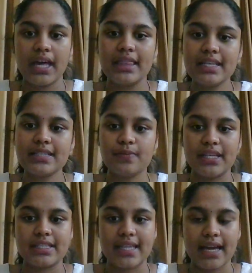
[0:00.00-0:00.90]
This
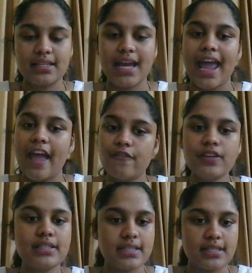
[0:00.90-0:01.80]
means that
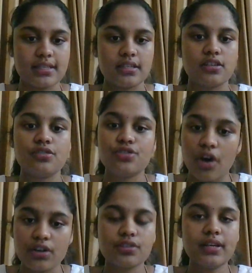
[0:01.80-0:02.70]
every citizen
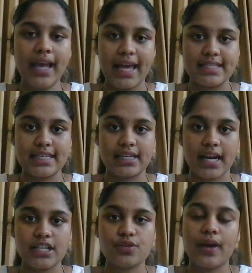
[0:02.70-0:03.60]
not only has the
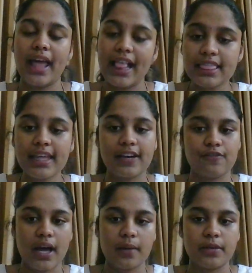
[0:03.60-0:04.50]
right to a healthy
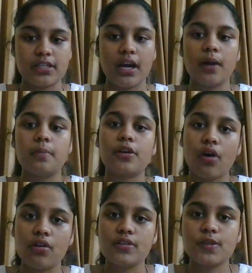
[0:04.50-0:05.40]
environment but
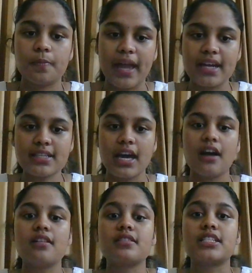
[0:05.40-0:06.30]
also bears
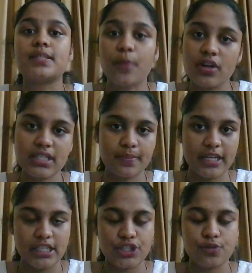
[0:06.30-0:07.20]
a
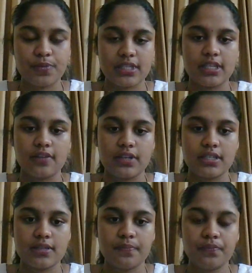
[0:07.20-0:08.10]
responsibility to preserve
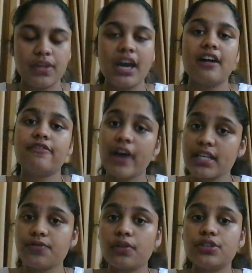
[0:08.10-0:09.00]
it.
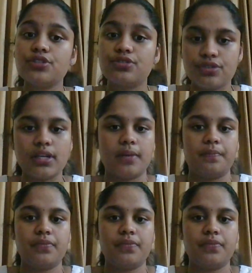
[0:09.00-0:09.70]
Fast forward to today.